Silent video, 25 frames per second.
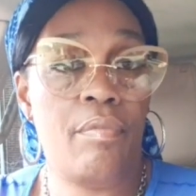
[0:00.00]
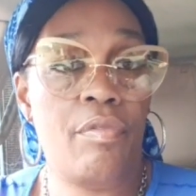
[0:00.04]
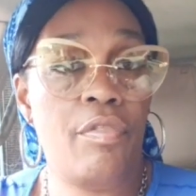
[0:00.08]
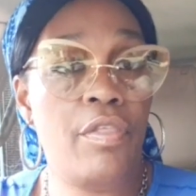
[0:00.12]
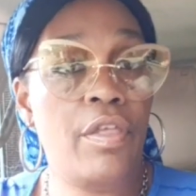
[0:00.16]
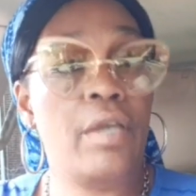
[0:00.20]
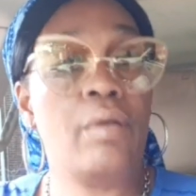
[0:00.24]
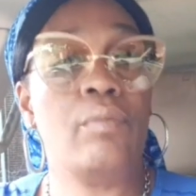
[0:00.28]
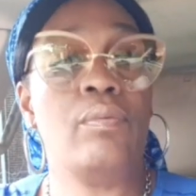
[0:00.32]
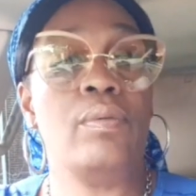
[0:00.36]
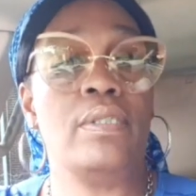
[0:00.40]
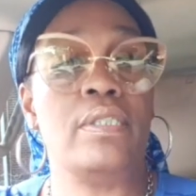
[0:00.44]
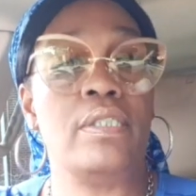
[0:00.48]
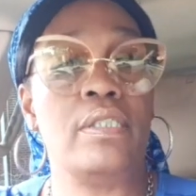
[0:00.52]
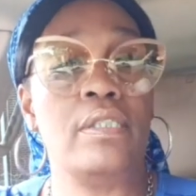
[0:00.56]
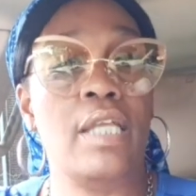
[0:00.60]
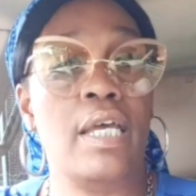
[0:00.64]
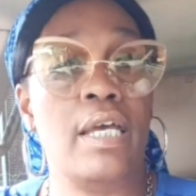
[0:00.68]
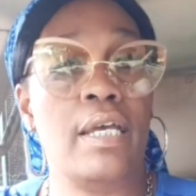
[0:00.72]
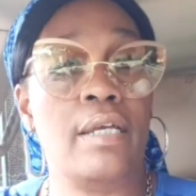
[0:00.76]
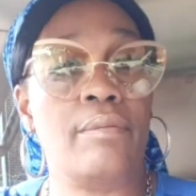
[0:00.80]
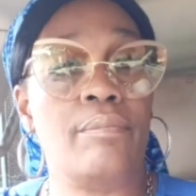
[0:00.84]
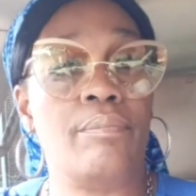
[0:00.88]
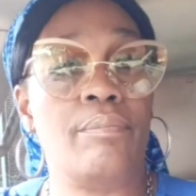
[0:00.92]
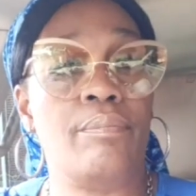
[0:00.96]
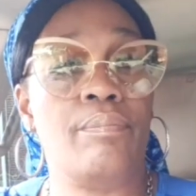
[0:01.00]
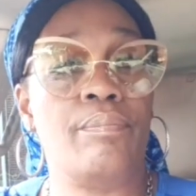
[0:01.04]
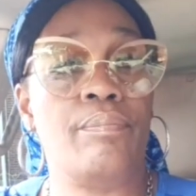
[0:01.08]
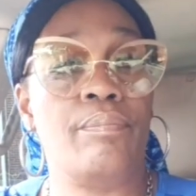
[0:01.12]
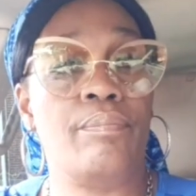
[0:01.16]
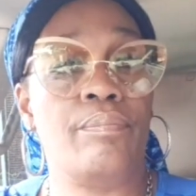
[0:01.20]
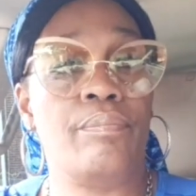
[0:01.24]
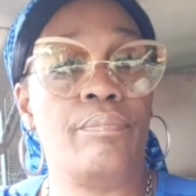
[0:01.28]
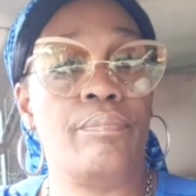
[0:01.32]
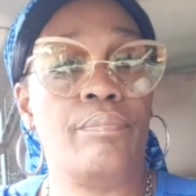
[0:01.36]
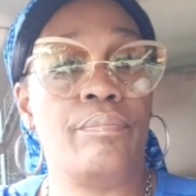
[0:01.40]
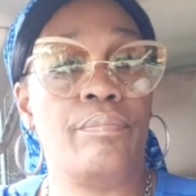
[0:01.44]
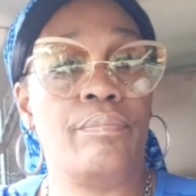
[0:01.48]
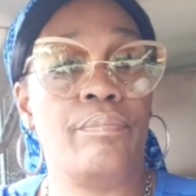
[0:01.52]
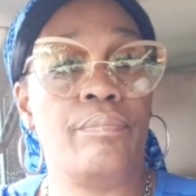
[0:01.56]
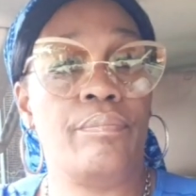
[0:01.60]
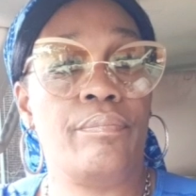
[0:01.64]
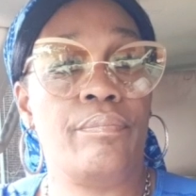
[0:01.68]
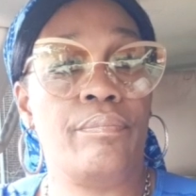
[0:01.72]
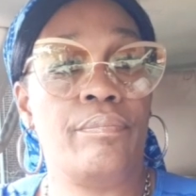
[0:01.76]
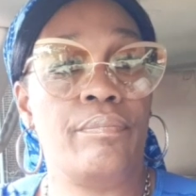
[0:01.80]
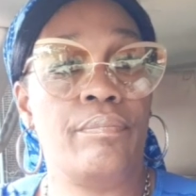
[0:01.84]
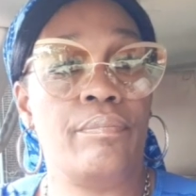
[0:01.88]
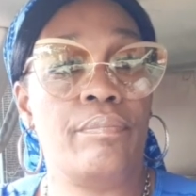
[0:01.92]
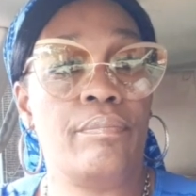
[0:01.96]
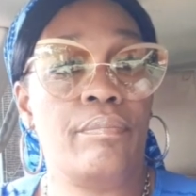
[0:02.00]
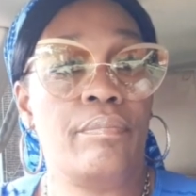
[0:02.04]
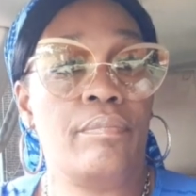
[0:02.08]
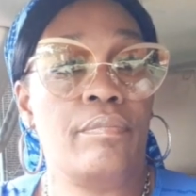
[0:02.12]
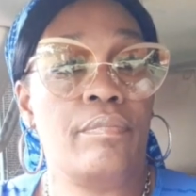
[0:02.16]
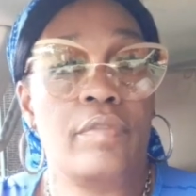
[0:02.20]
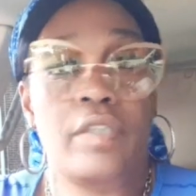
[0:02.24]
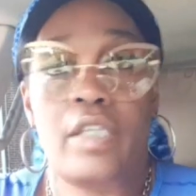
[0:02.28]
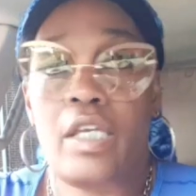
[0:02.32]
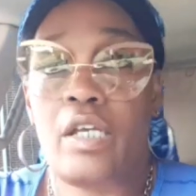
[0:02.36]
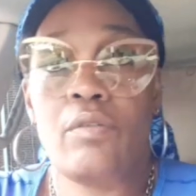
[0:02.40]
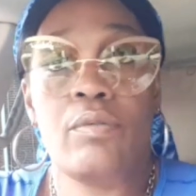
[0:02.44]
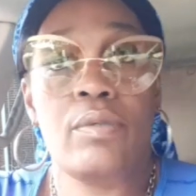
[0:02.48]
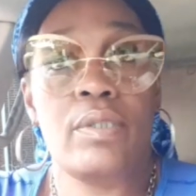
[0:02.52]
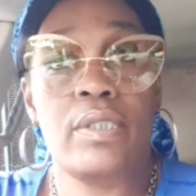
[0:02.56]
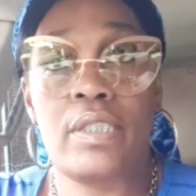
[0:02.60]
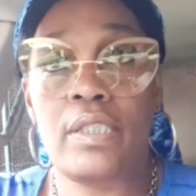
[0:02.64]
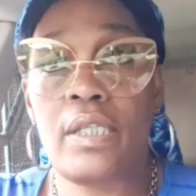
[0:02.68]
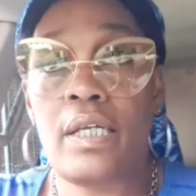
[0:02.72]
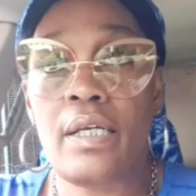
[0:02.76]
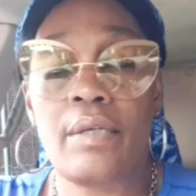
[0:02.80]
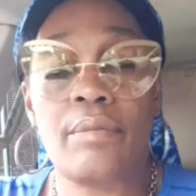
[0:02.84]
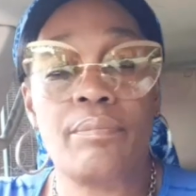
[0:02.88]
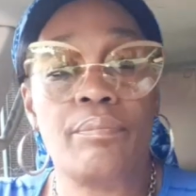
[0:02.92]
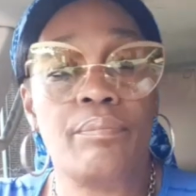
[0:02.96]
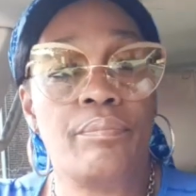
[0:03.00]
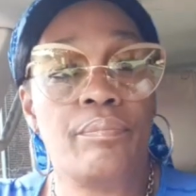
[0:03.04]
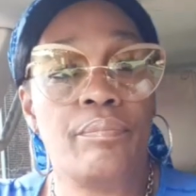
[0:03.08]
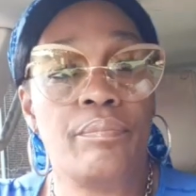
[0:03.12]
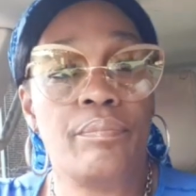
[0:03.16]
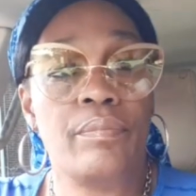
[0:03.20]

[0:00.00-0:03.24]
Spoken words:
There was none. There was none.